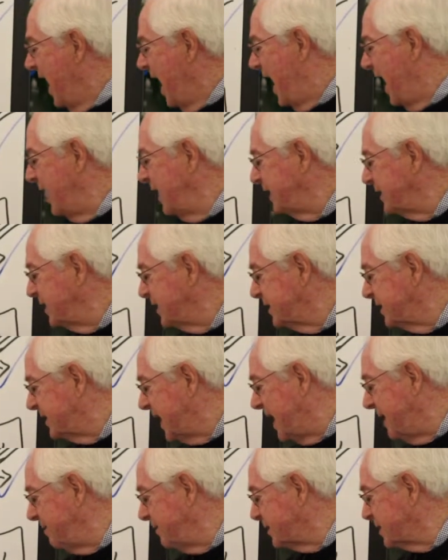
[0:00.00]
and at the
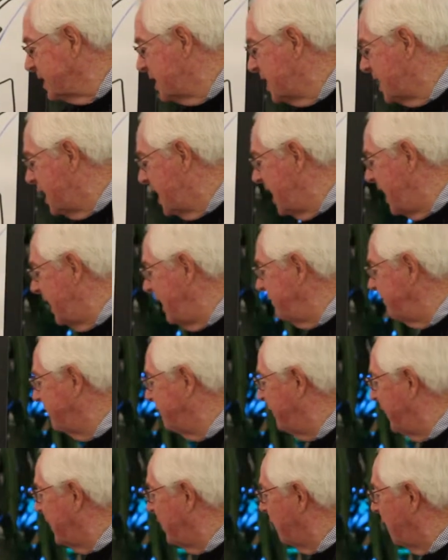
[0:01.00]
same time,
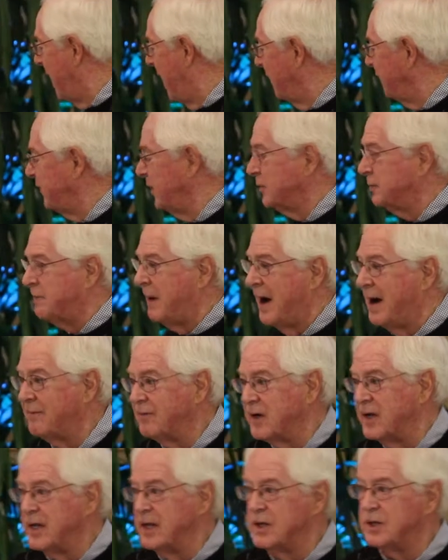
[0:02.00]
figure out this
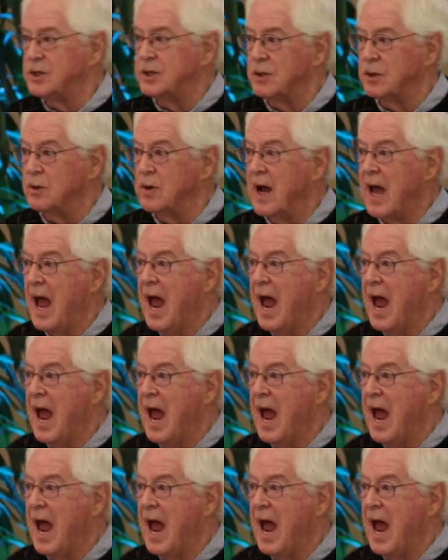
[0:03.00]
poverty issue.